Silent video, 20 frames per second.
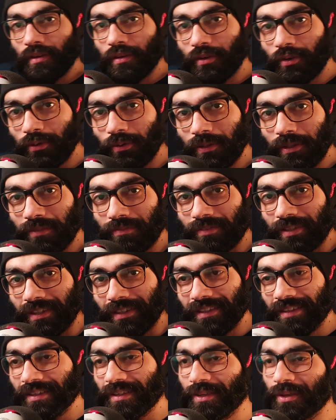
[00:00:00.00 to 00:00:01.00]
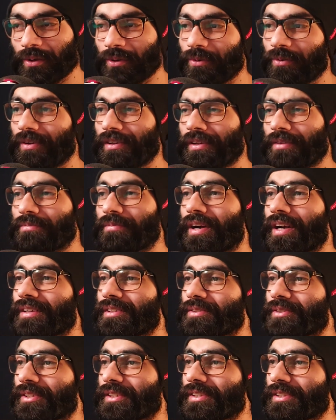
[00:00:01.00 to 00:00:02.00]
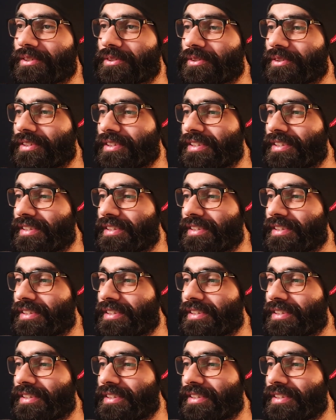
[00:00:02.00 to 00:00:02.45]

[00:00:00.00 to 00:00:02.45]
Good evening. Welcome back to In the Khud.